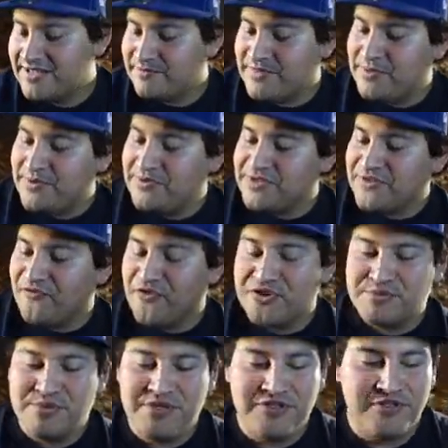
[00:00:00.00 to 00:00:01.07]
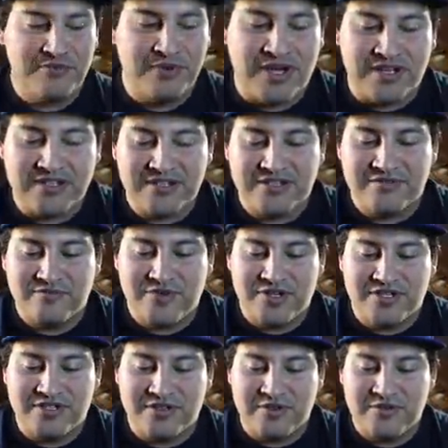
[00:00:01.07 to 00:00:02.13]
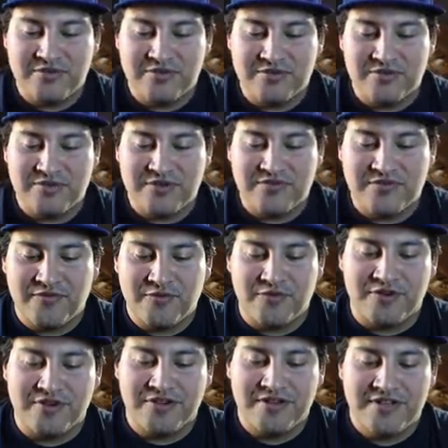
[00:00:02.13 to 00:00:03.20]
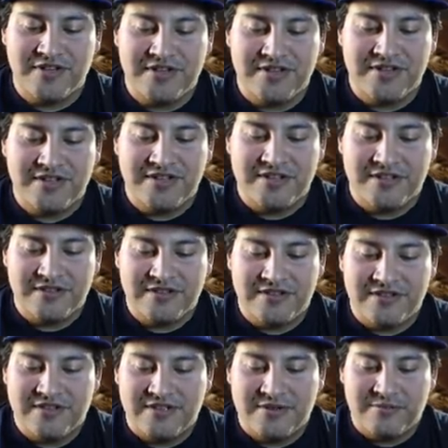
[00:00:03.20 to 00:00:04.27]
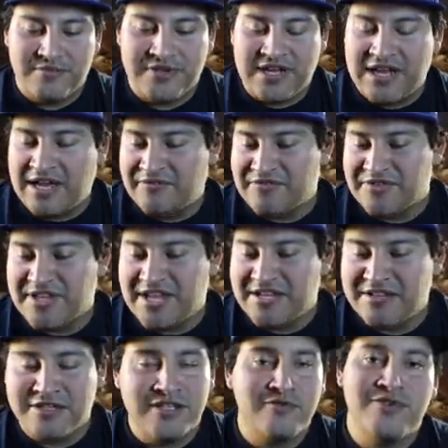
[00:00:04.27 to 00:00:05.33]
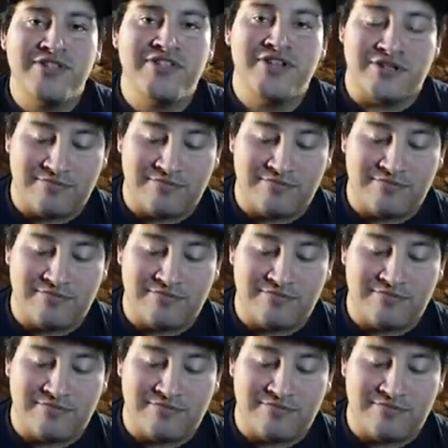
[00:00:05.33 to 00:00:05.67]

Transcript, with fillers: Maybe it was the first Pikachu box. One, two, three, four. But after that, nothing really good.